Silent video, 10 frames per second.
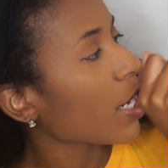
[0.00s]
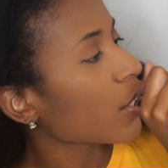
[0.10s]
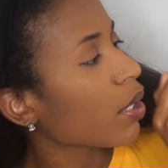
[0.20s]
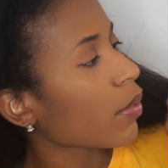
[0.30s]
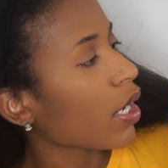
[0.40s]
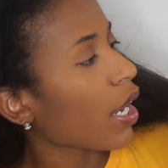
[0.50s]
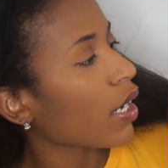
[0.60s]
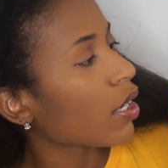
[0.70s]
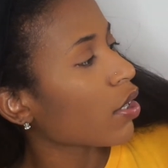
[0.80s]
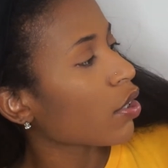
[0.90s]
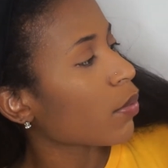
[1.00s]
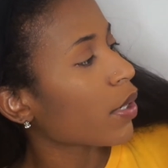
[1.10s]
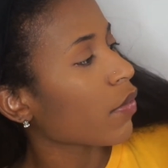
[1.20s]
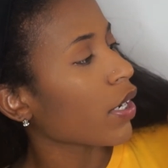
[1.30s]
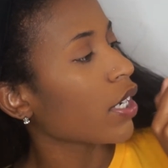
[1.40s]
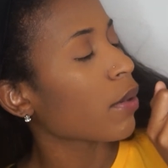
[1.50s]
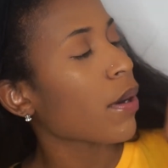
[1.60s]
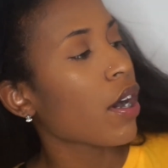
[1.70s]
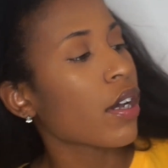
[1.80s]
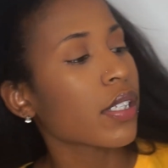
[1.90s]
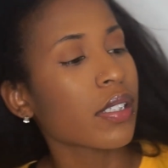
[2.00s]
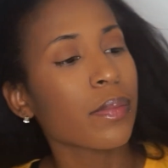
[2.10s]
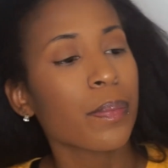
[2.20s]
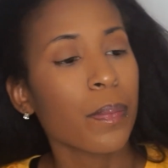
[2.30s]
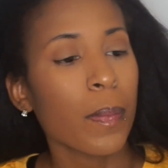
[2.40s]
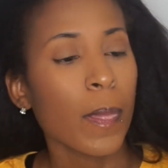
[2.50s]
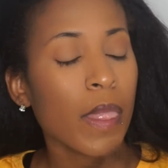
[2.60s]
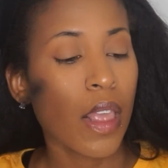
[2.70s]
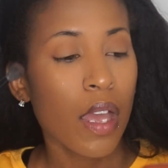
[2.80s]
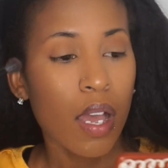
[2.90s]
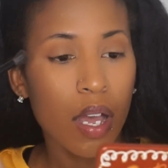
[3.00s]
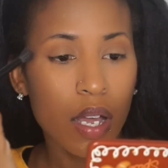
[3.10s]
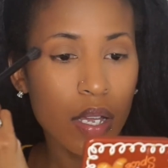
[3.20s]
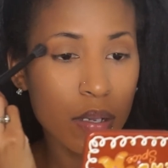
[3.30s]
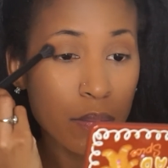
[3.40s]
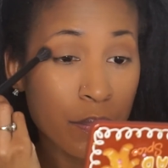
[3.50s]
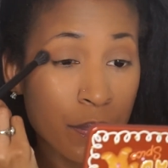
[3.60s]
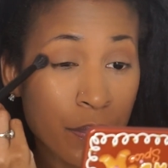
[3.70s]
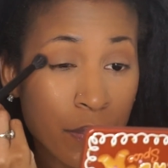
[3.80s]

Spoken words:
Actually, I'm going to add in a little bit of reindeer paws. The